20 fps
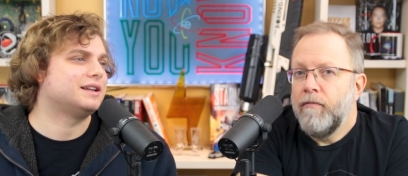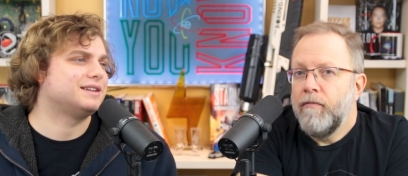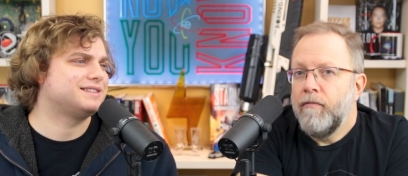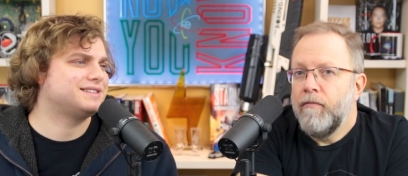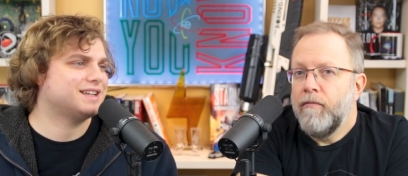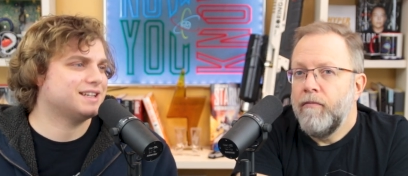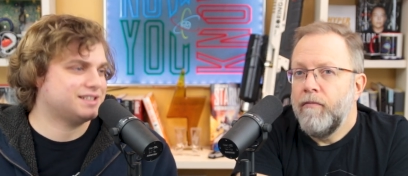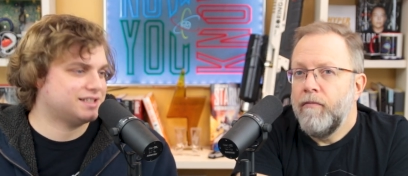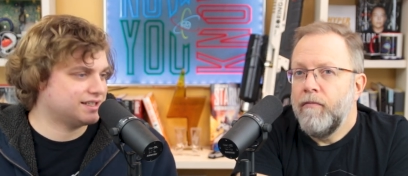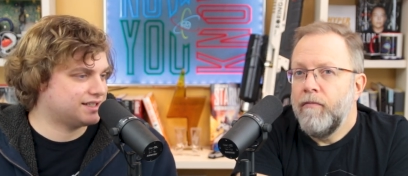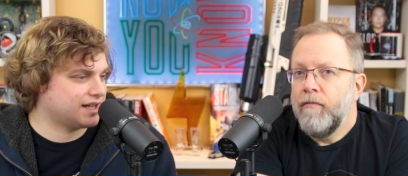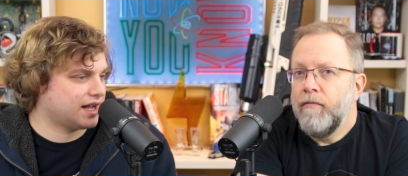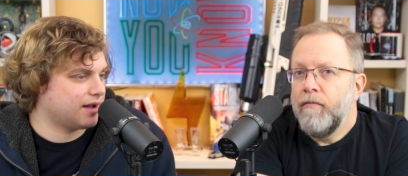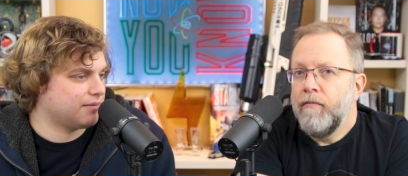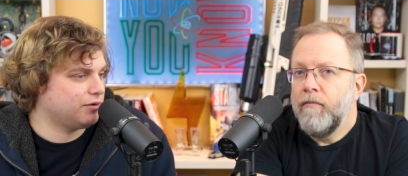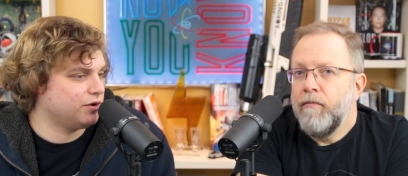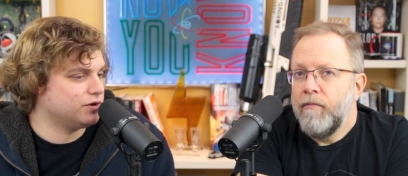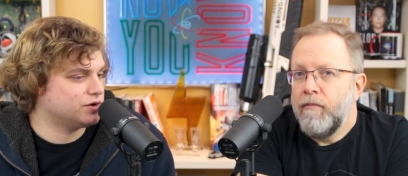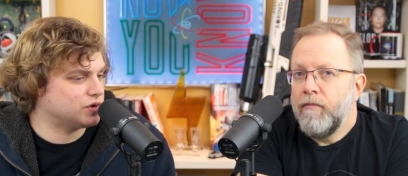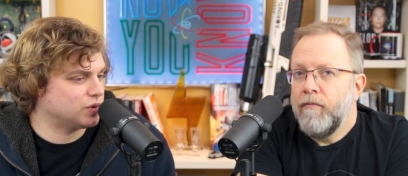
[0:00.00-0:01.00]
Speaker 1: Tesla time
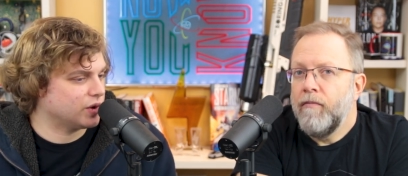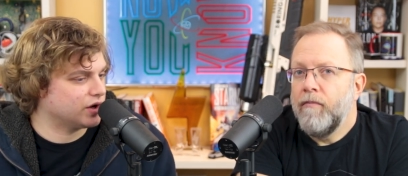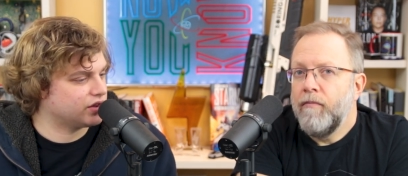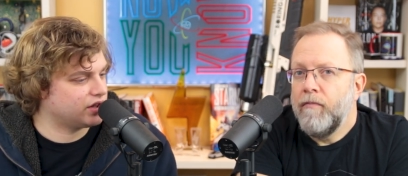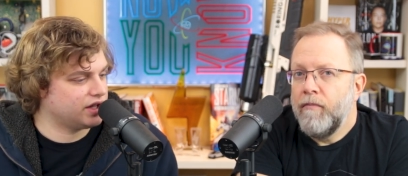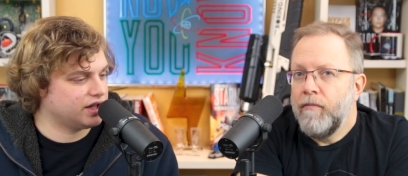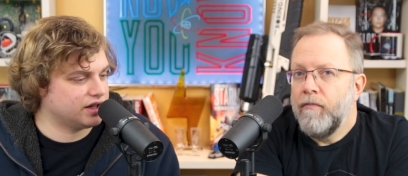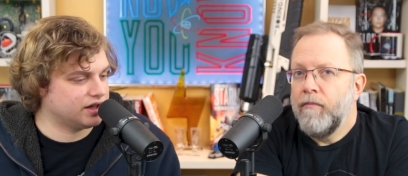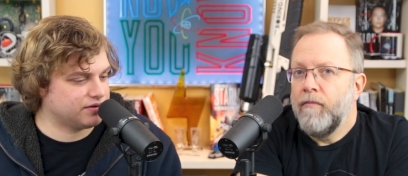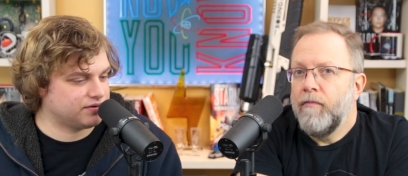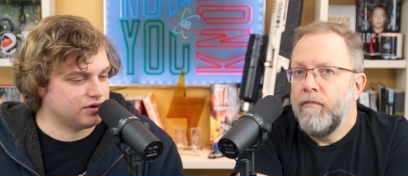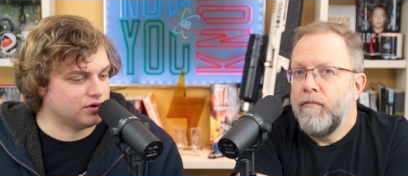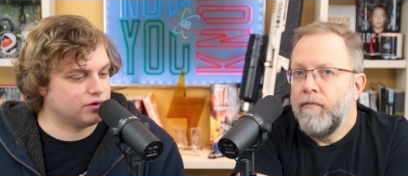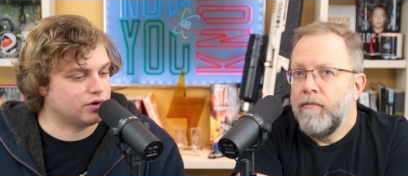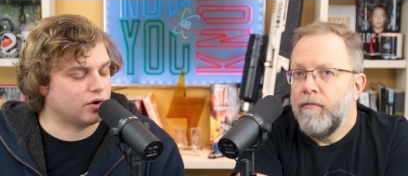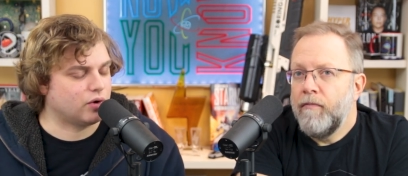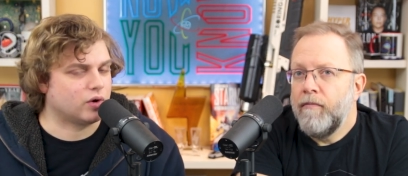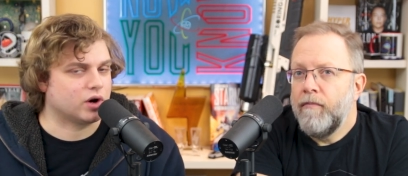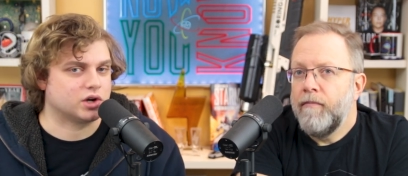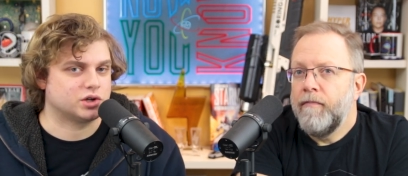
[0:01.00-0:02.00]
newsworthy if you
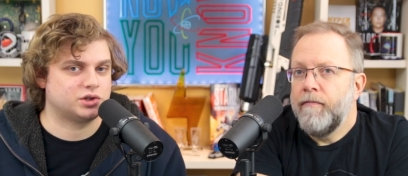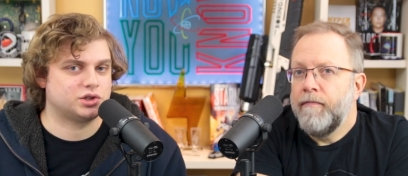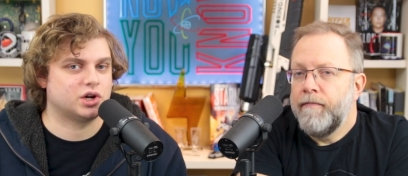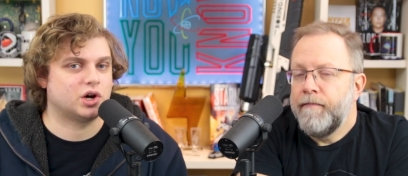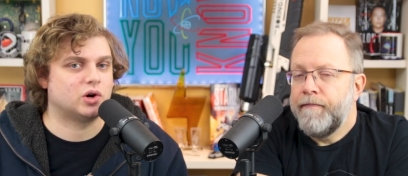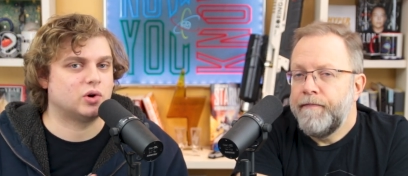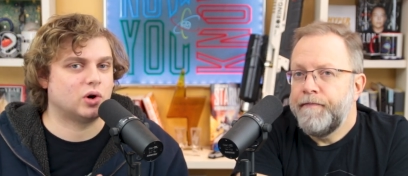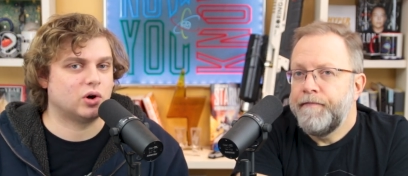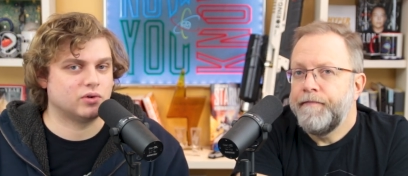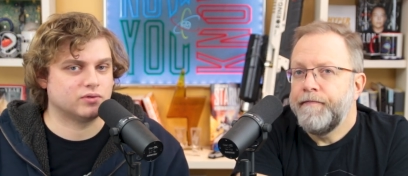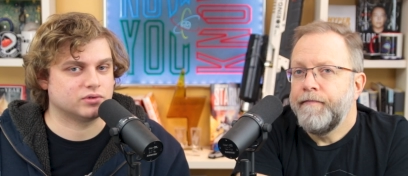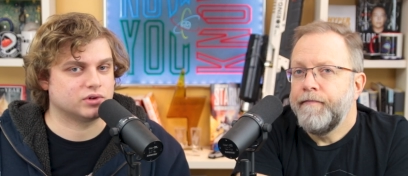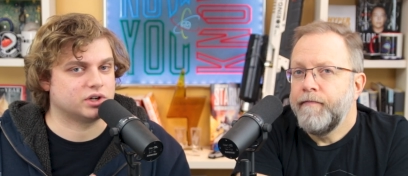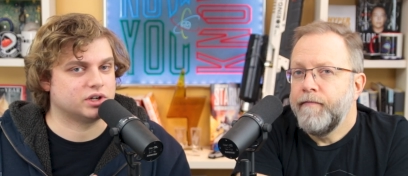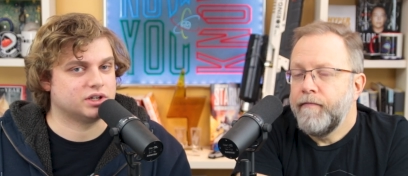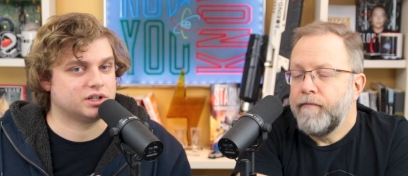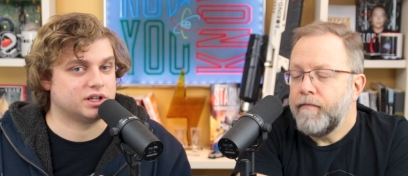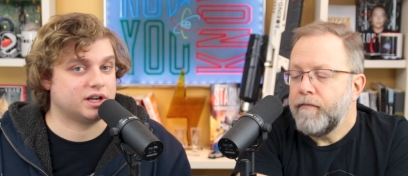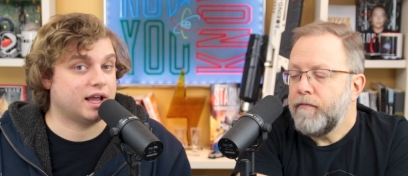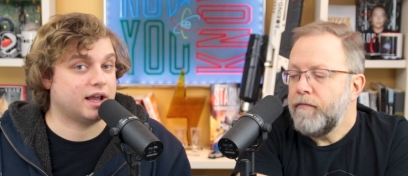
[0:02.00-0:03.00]
know our show over
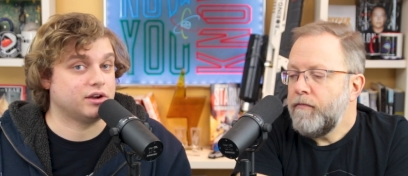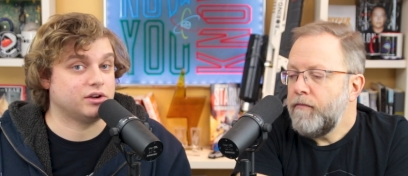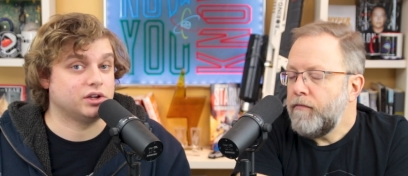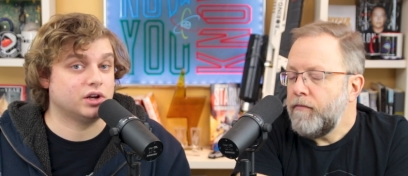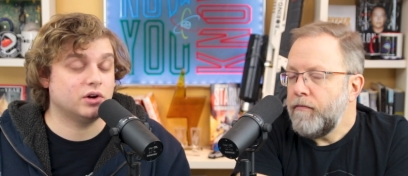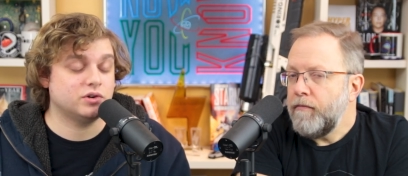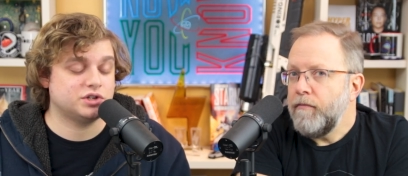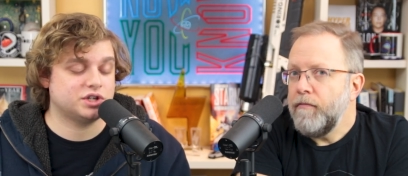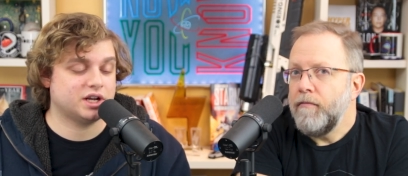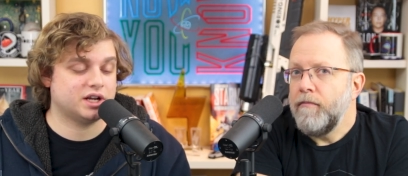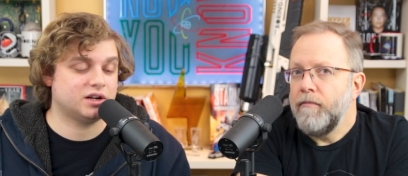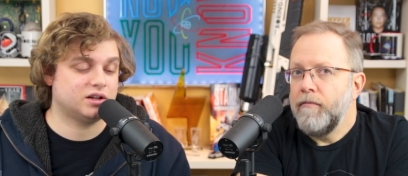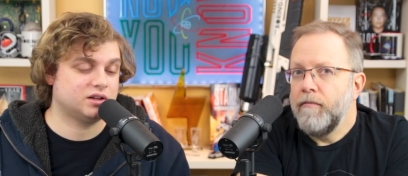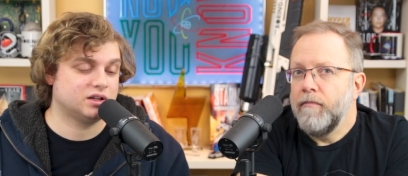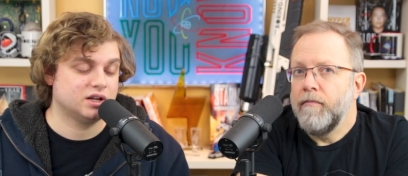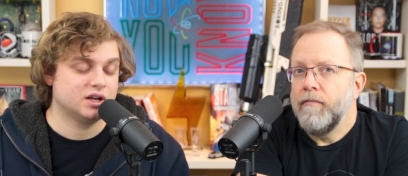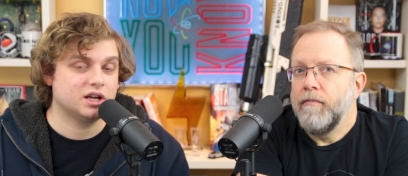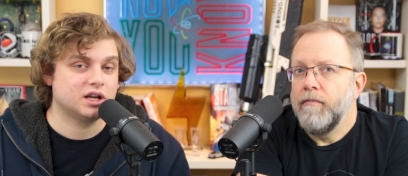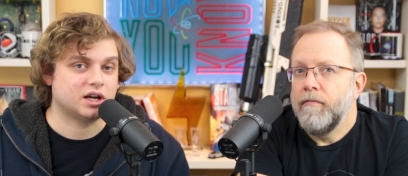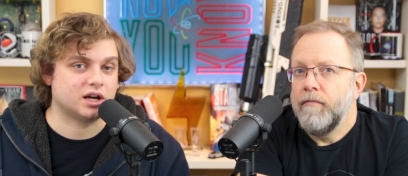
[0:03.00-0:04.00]
on the Now You Know channel.
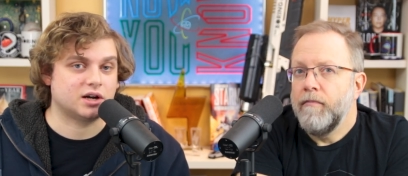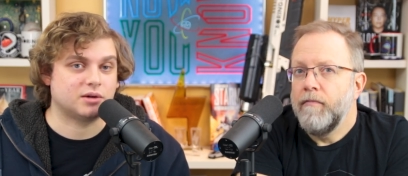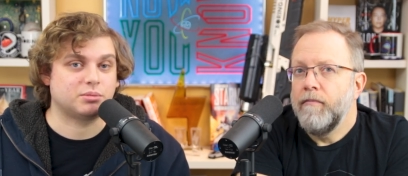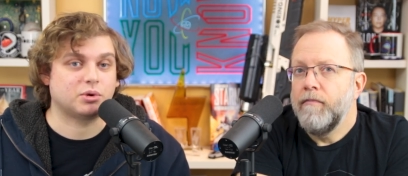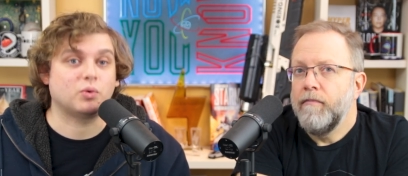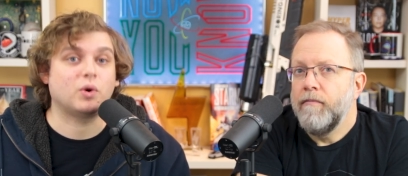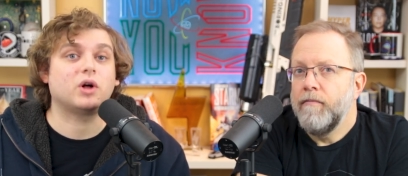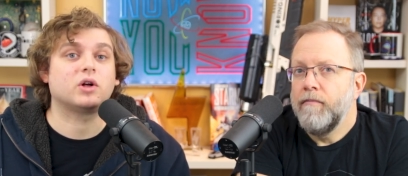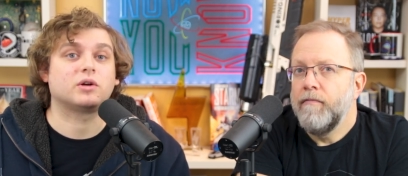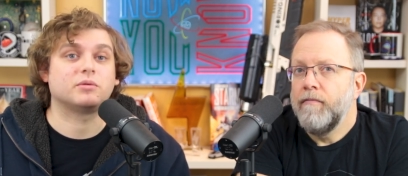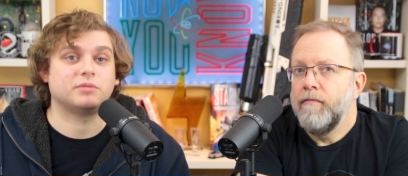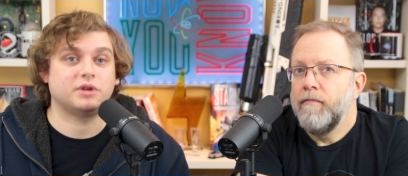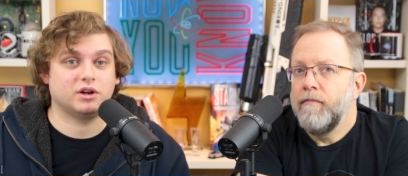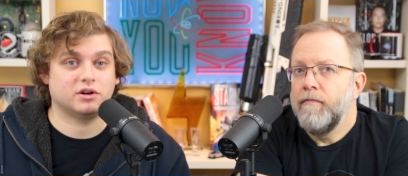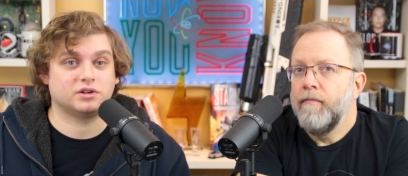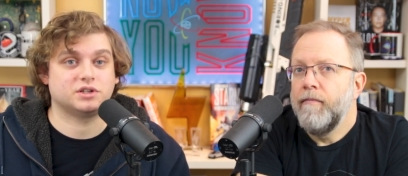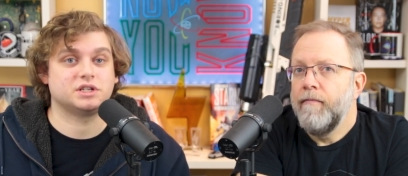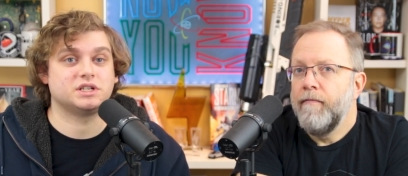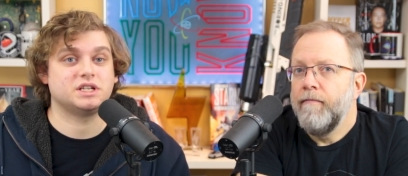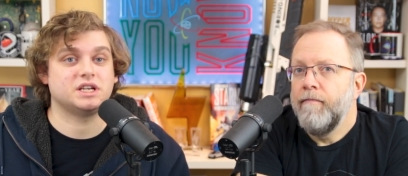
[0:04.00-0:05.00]
Uh, but welcome here
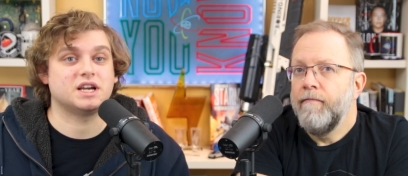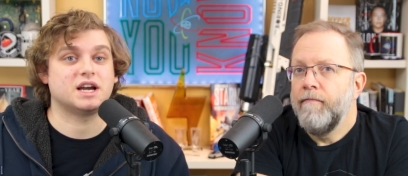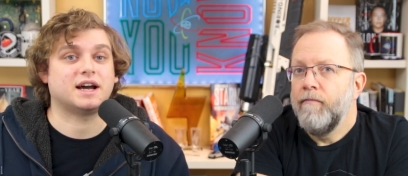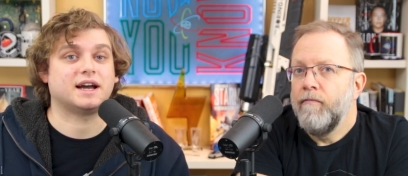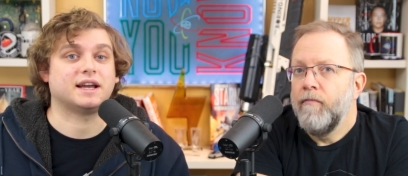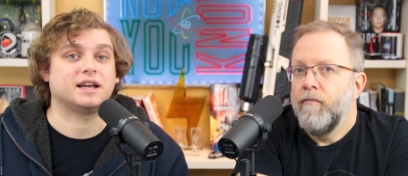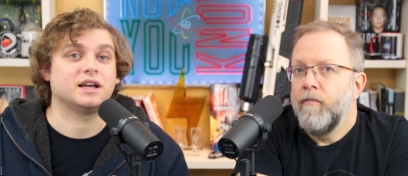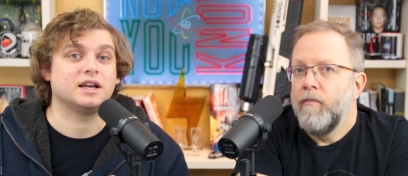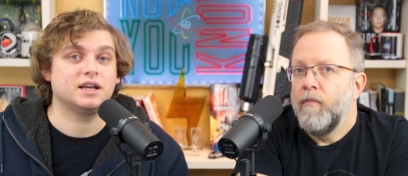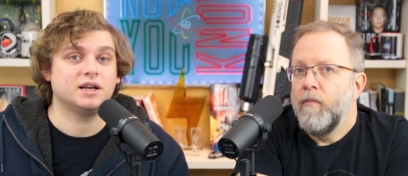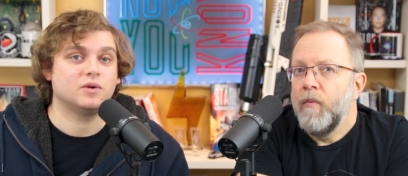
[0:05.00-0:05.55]
to DI.